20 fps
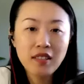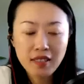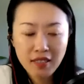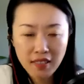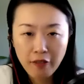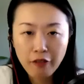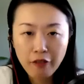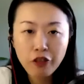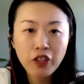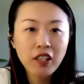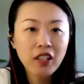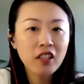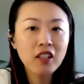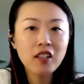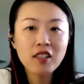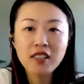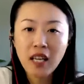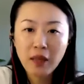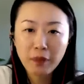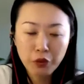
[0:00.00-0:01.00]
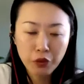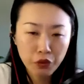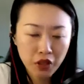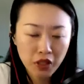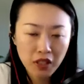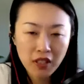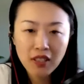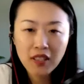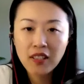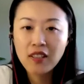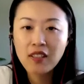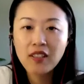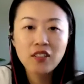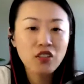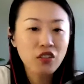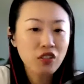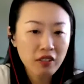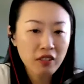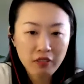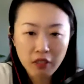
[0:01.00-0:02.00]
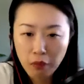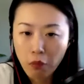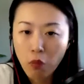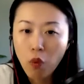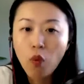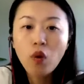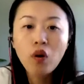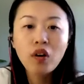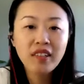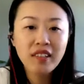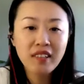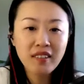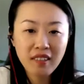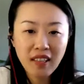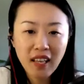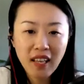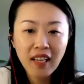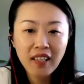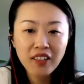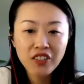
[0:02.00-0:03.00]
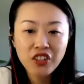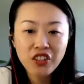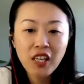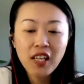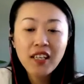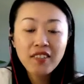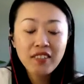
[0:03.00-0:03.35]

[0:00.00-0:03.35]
several years, up to 10 years, or even more than that.